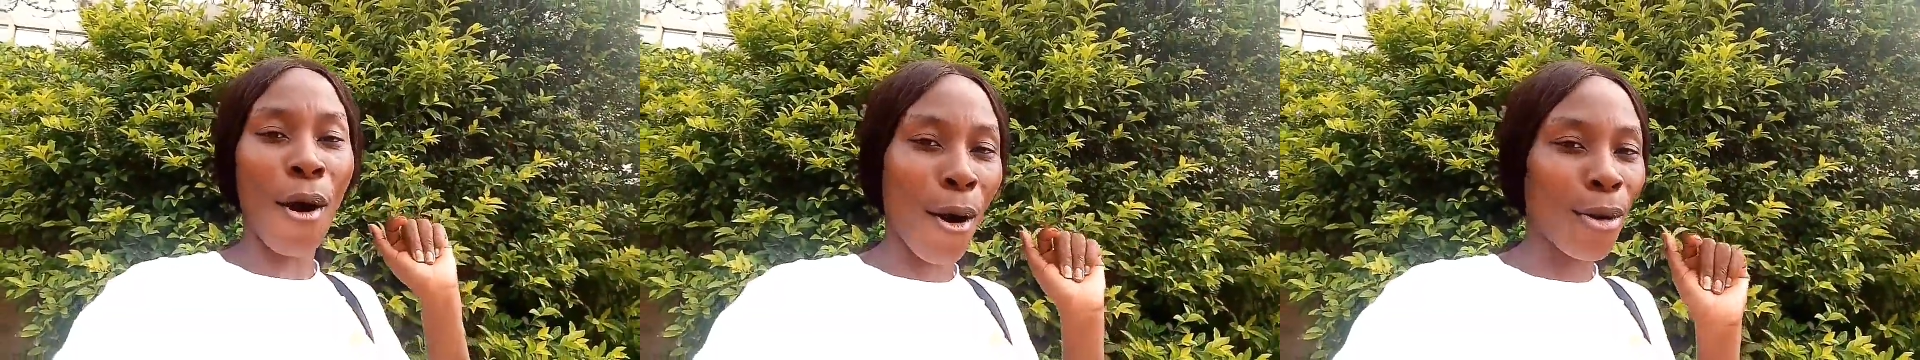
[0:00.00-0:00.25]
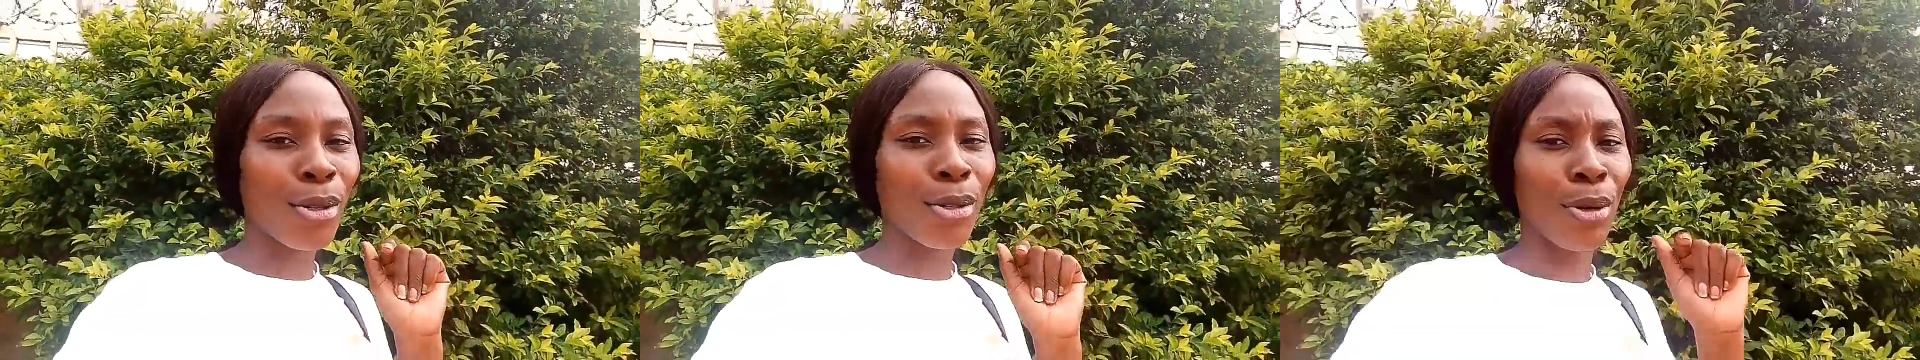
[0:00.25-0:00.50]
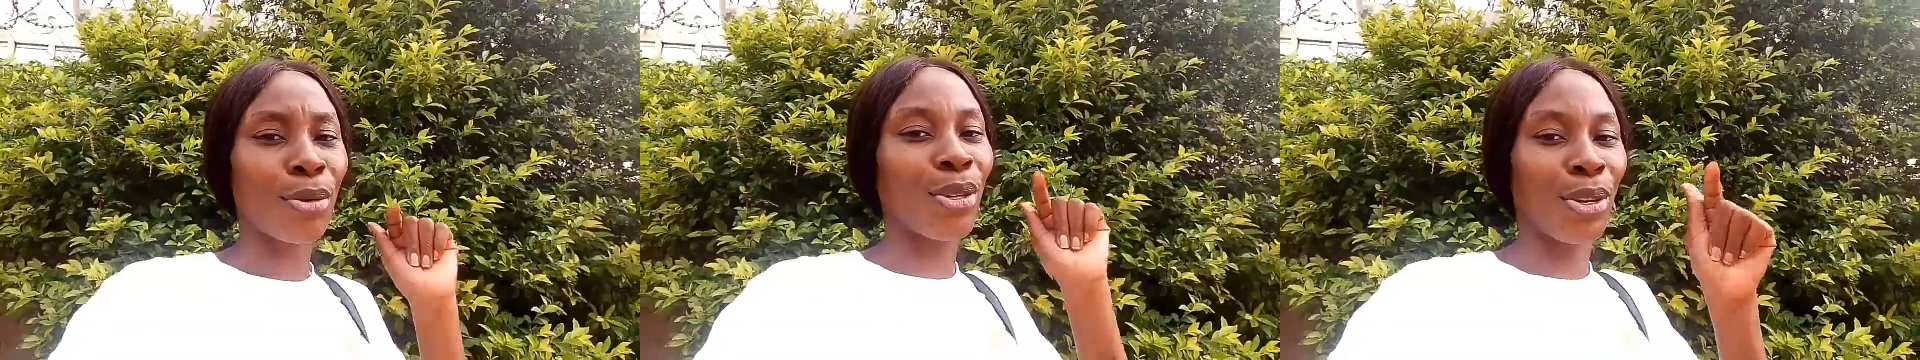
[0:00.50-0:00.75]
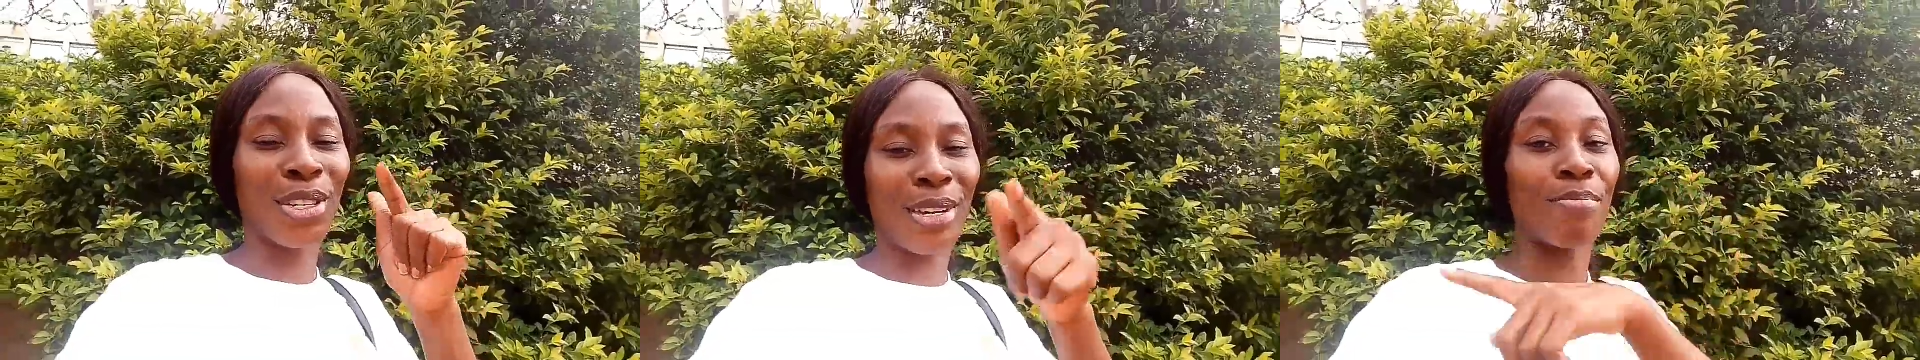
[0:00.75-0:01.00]
also,
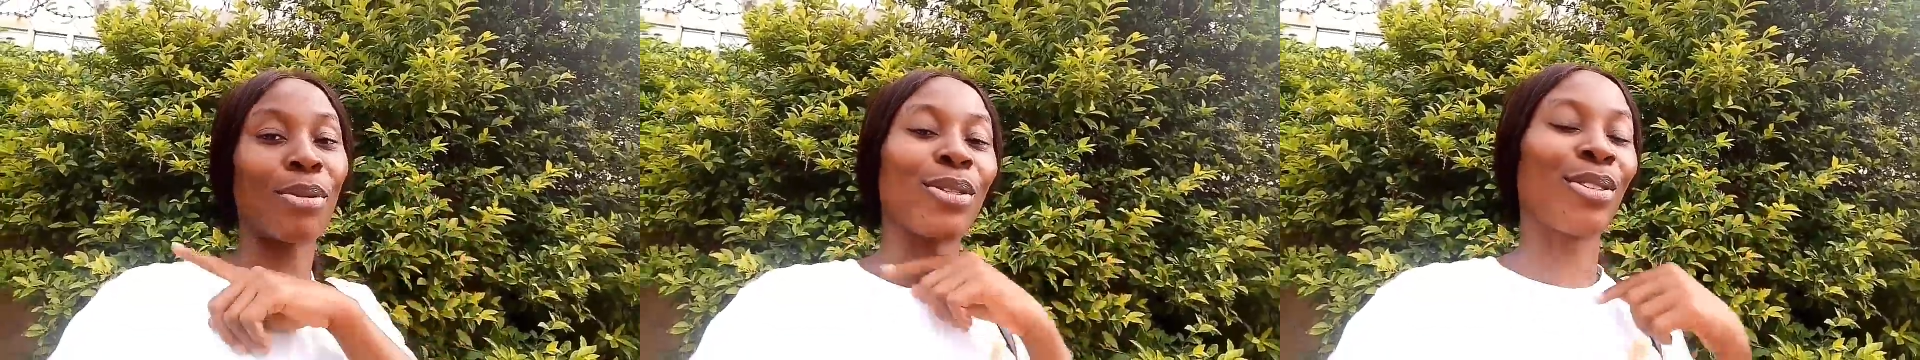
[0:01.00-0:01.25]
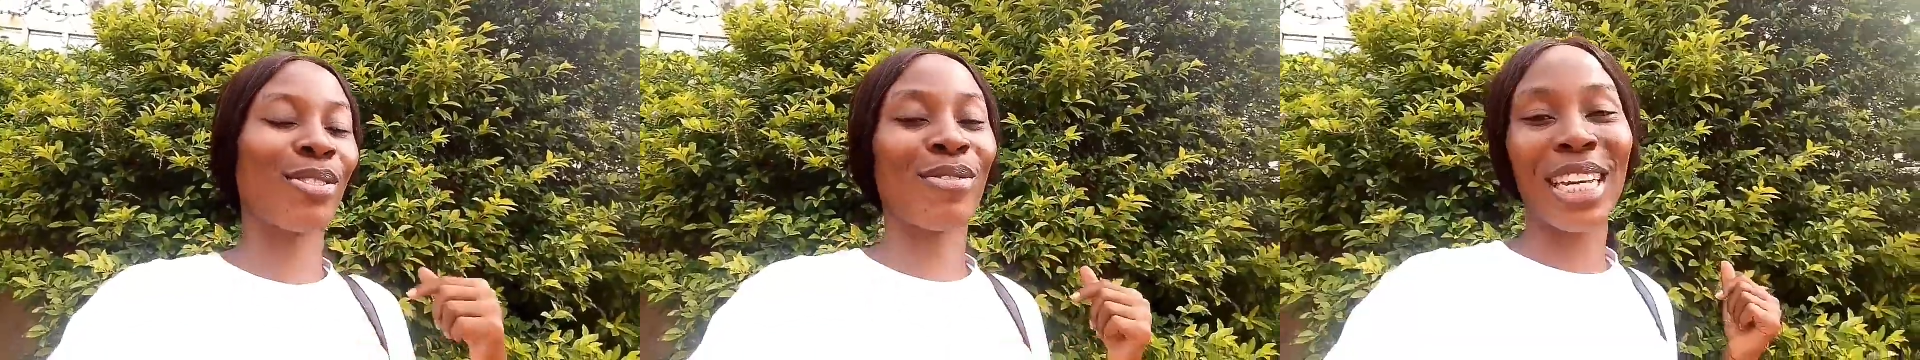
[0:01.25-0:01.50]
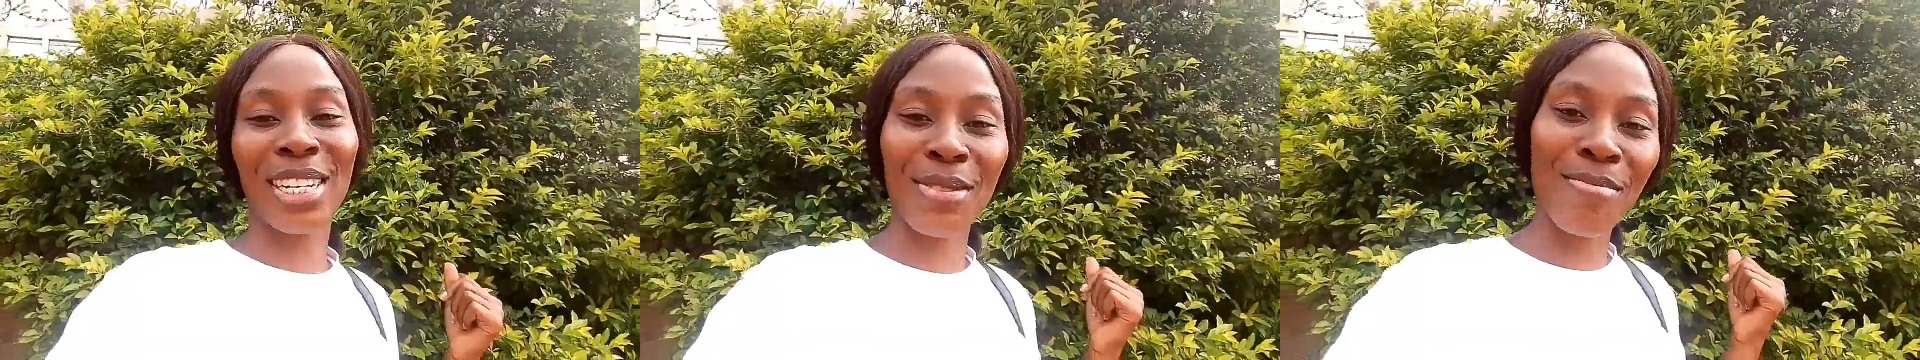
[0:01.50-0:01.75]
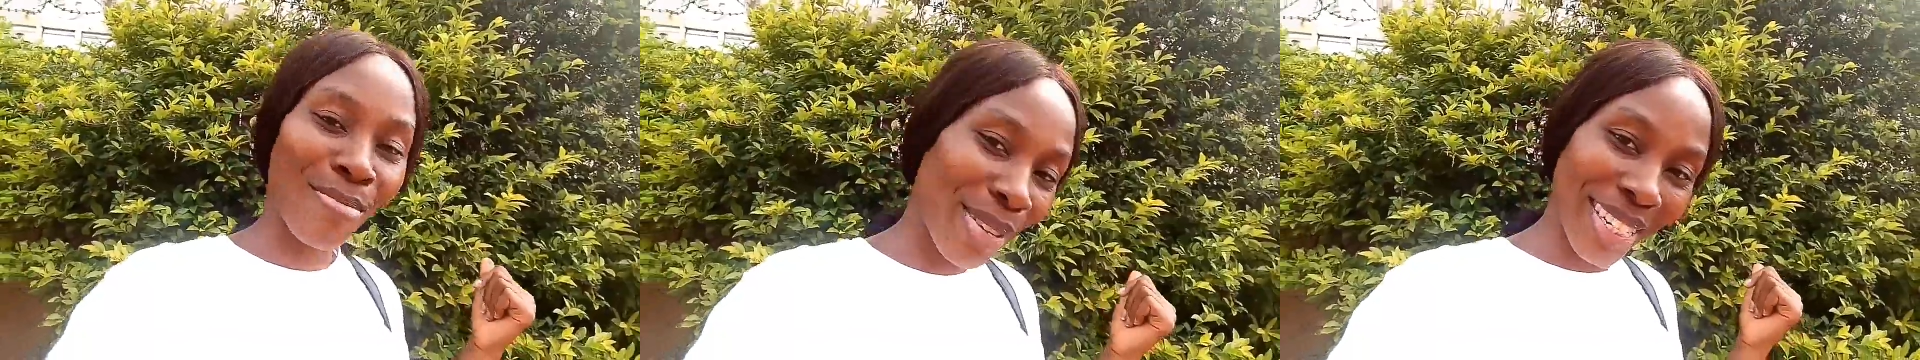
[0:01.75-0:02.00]
turn on the post notification
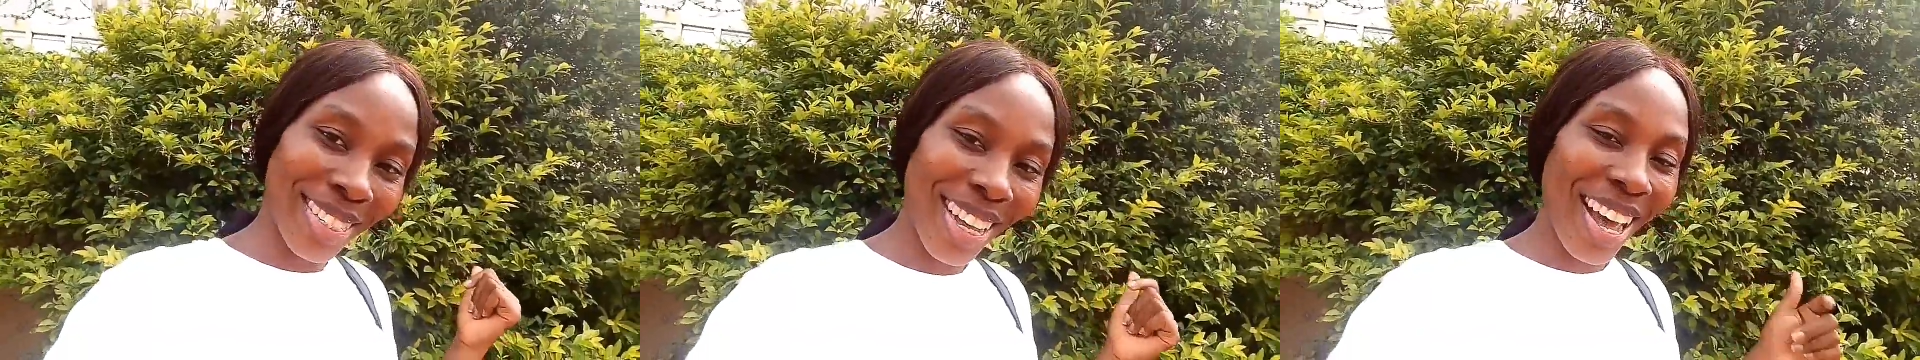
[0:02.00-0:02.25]
bell